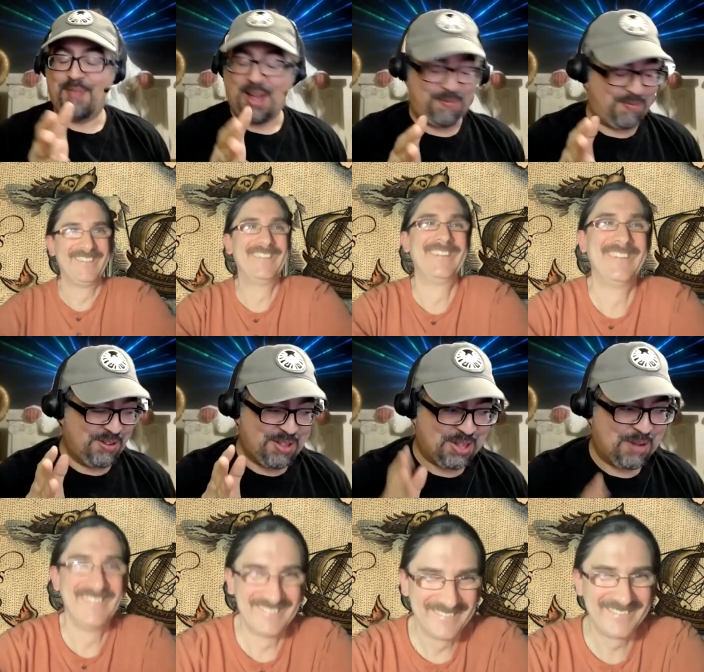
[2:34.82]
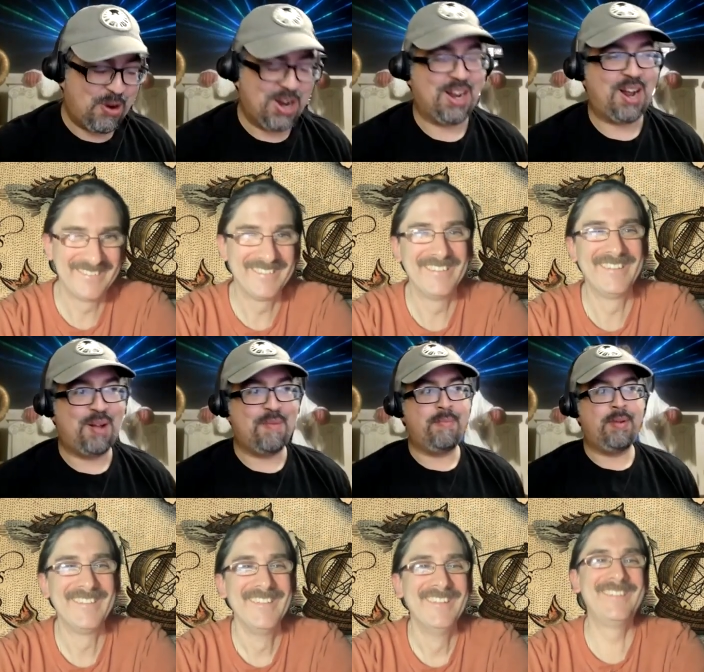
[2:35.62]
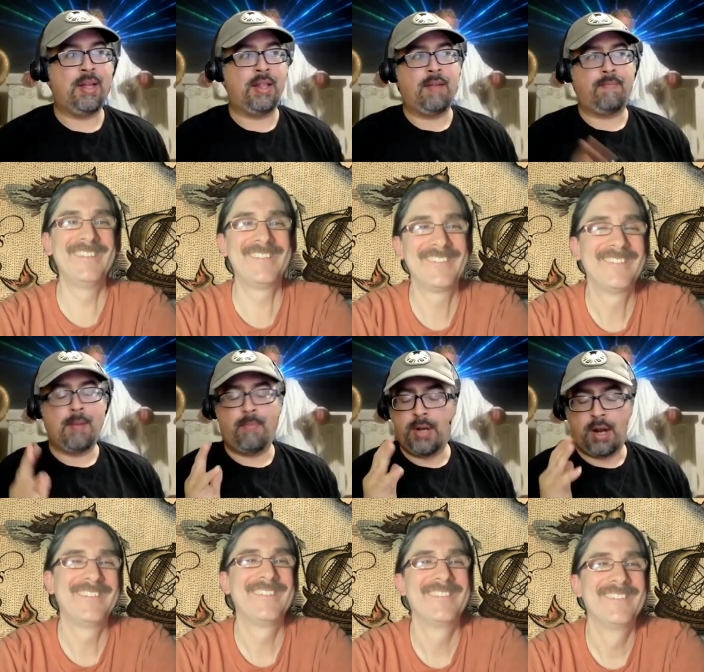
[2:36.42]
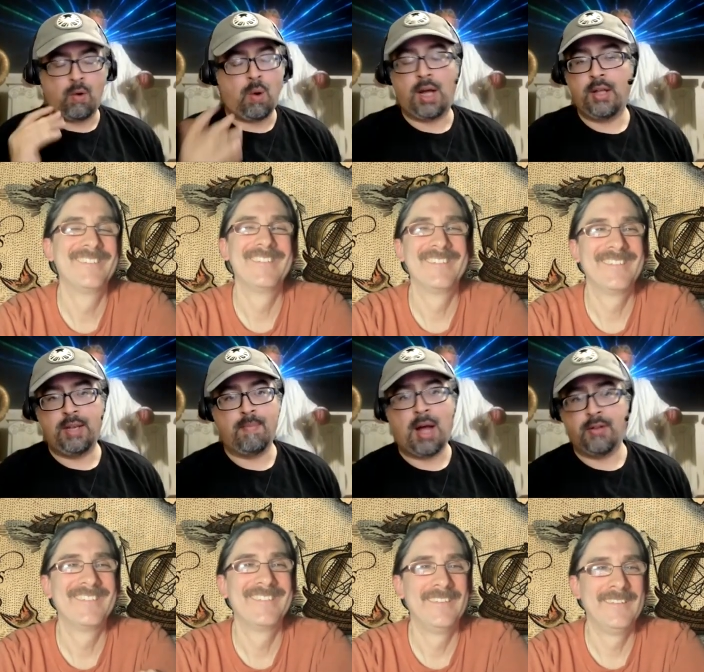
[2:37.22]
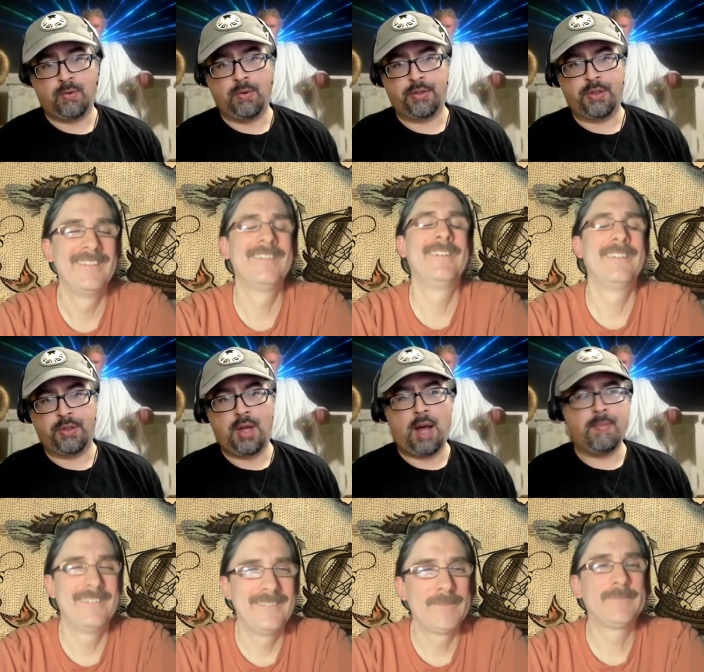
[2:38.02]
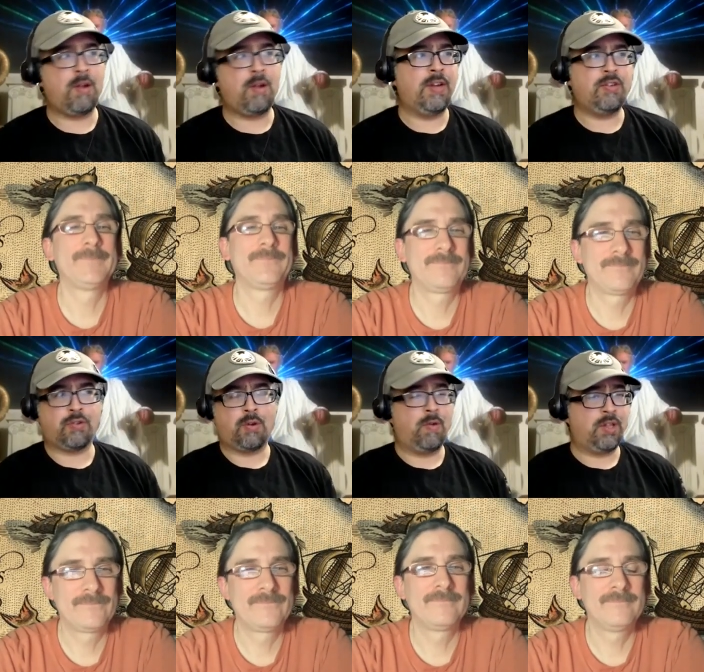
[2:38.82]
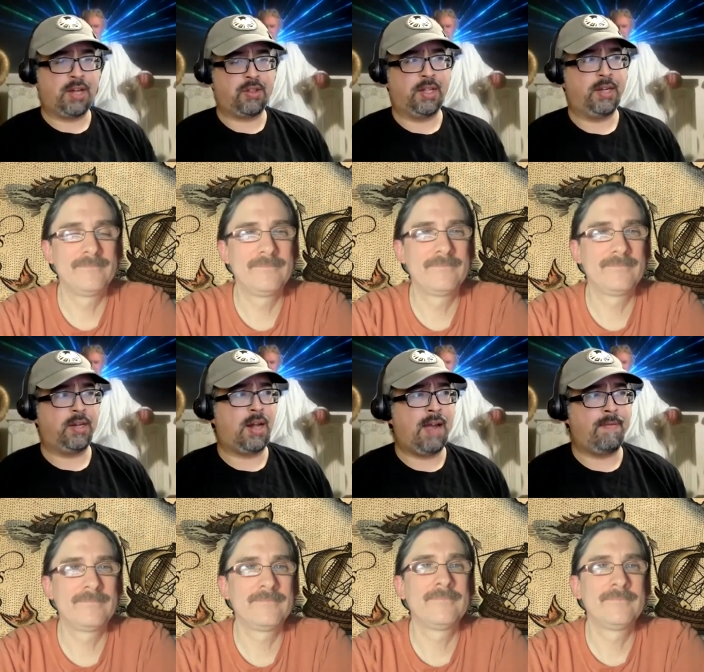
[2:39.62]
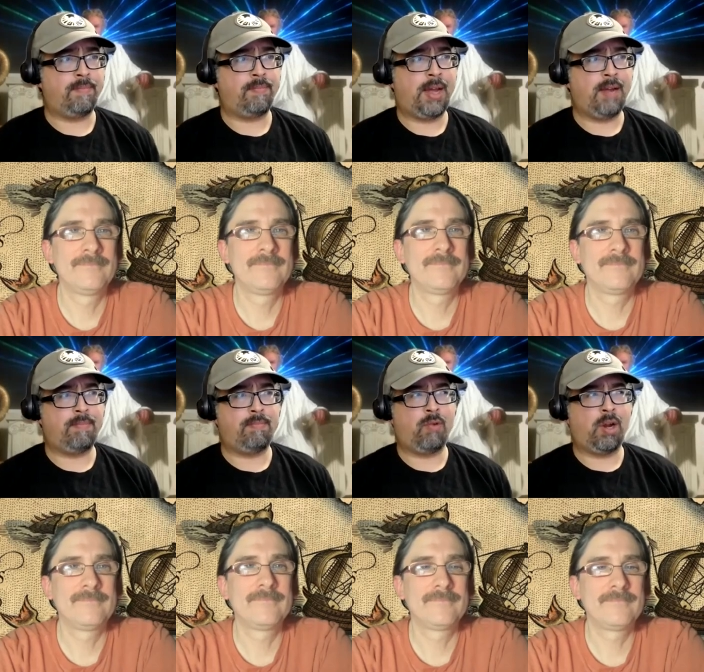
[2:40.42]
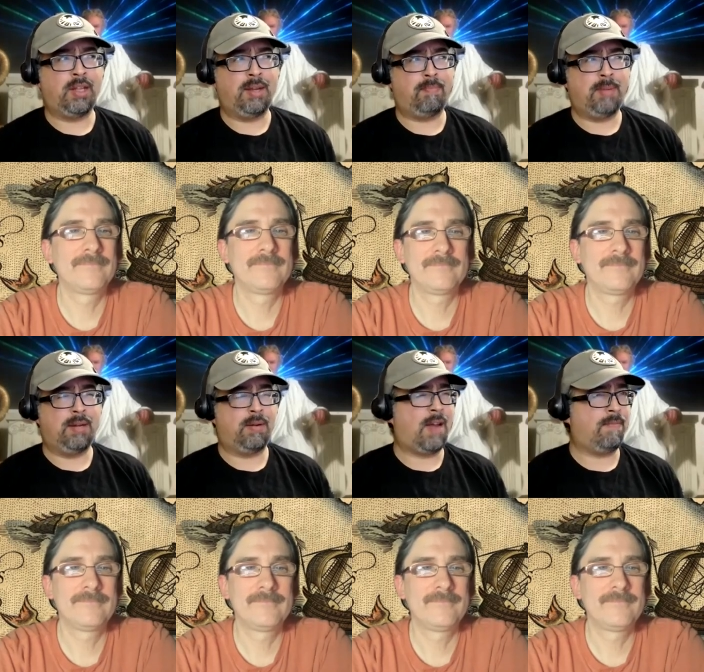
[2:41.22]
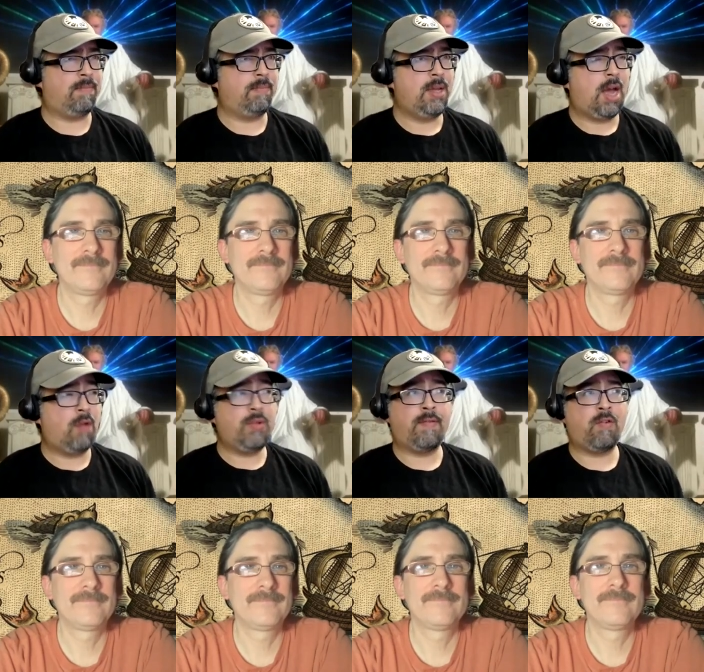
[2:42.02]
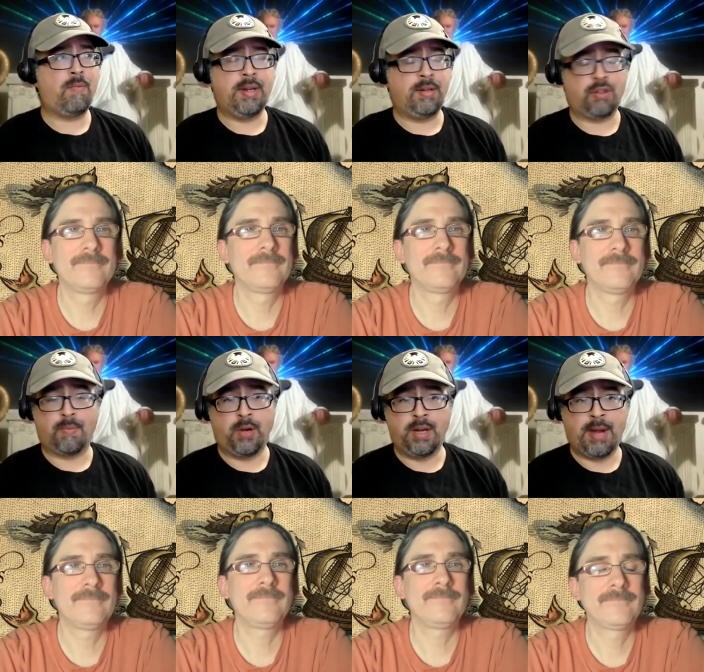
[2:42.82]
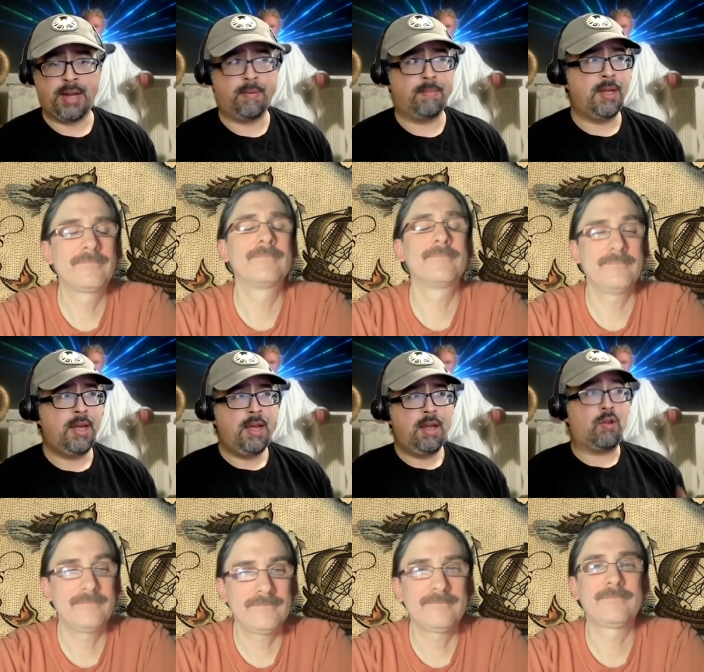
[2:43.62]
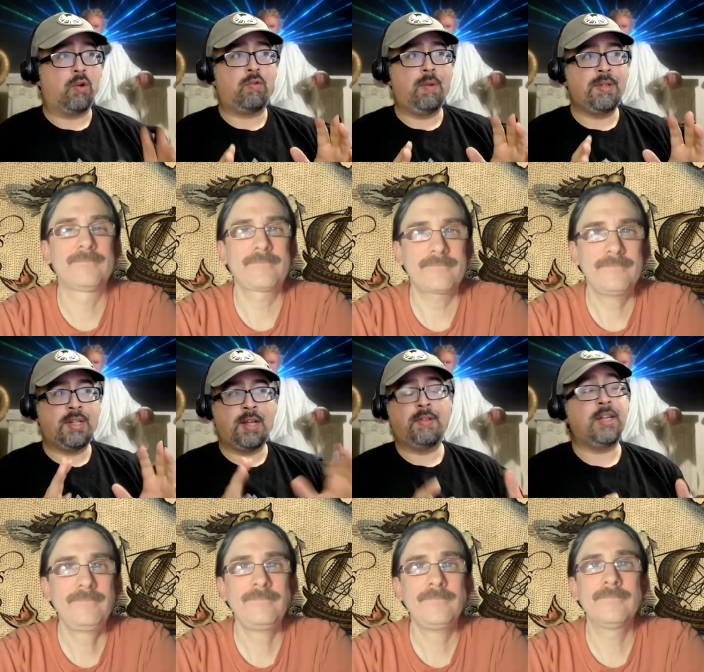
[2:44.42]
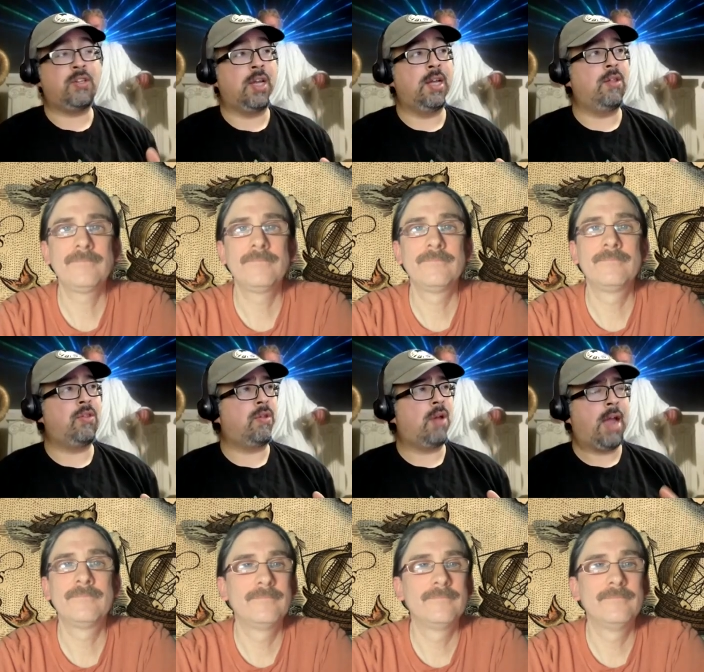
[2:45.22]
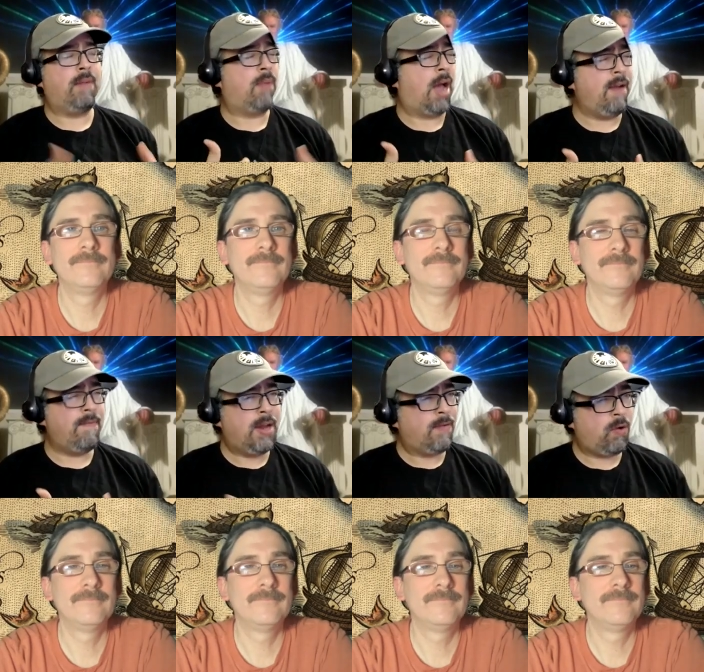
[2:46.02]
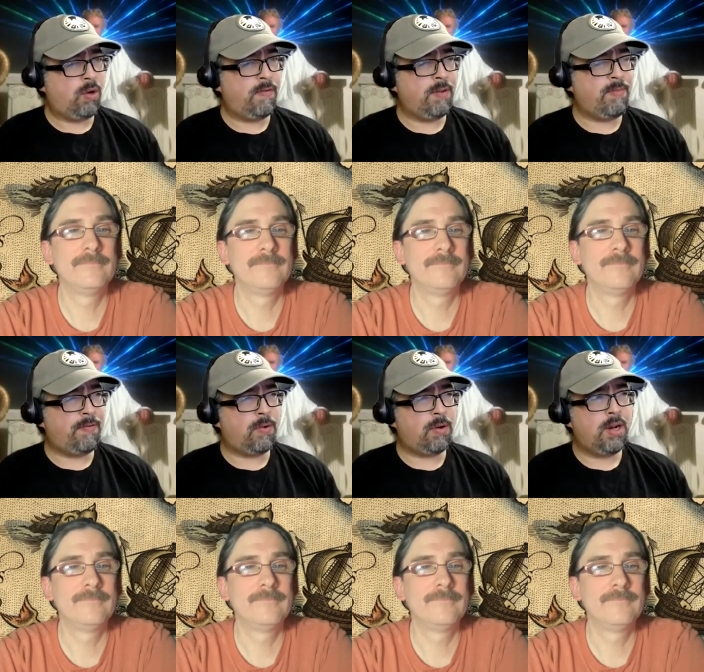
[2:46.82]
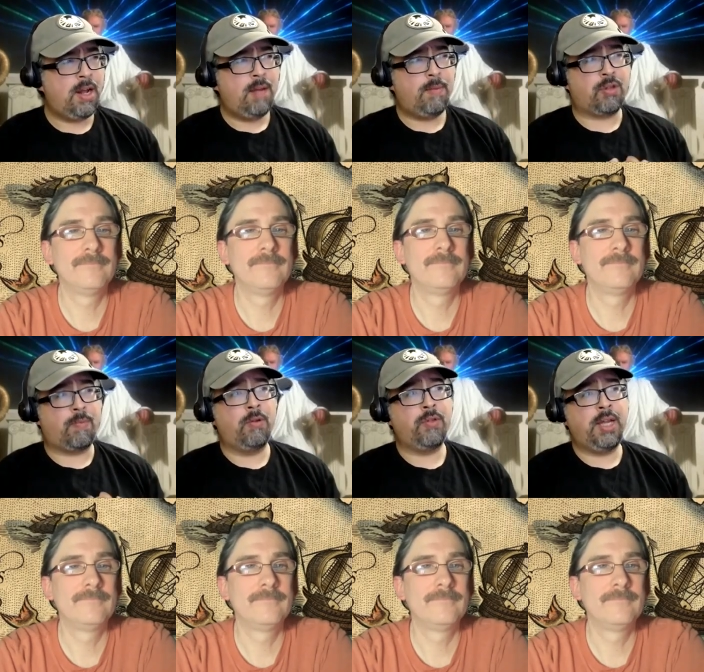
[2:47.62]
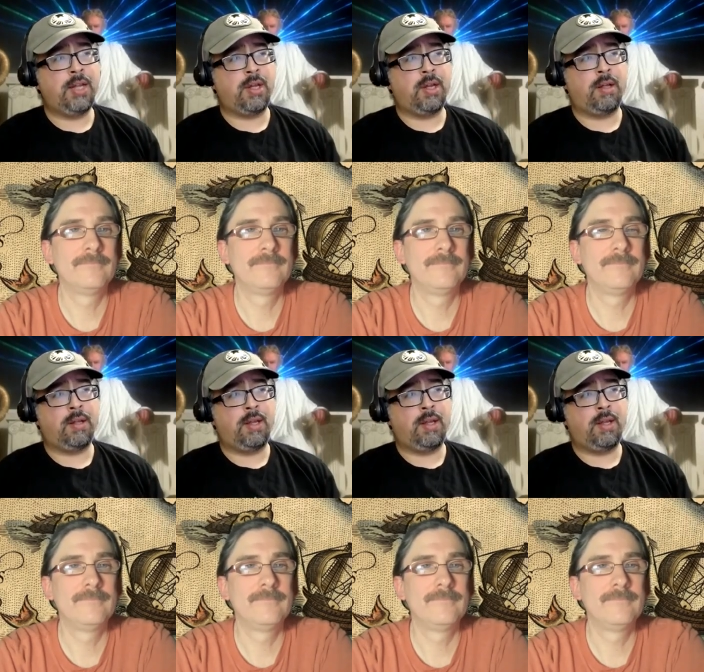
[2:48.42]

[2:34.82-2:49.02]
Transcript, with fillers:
Speaker 1: I feel the same way. They put out quality modules. Their adventure is always excellent. I don't think I've ever been disappointed by them. So Crypt of the Devil Lich is, I've never heard of it before, but supposedly it's a